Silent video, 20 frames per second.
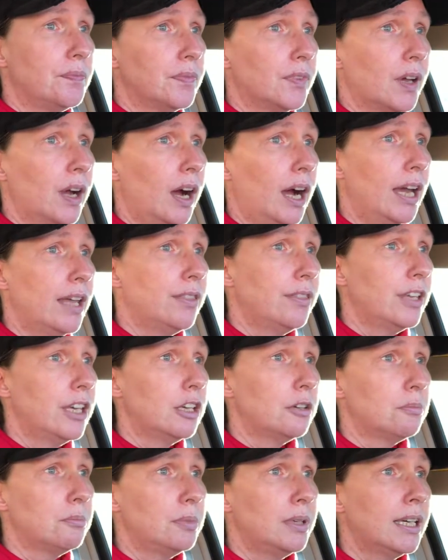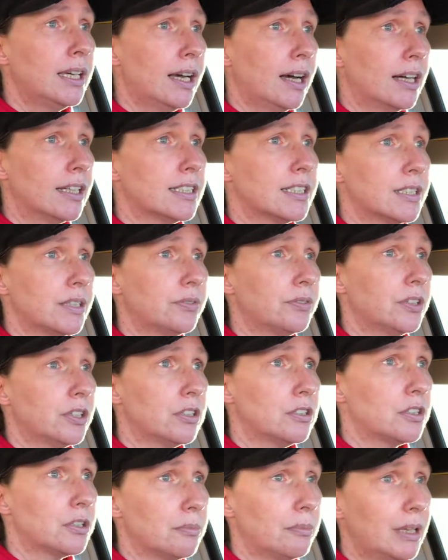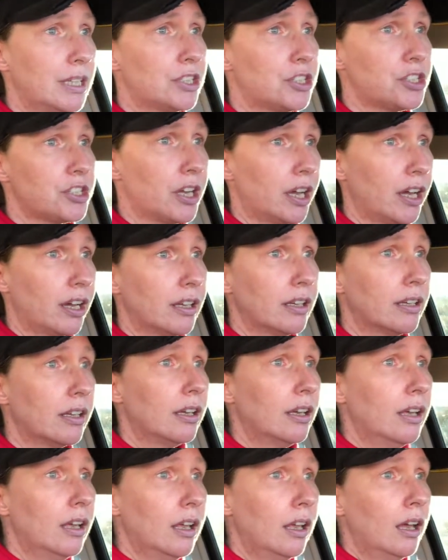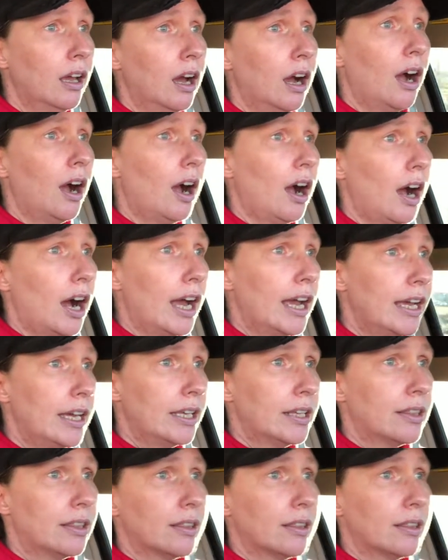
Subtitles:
I think because of her dementia, I'm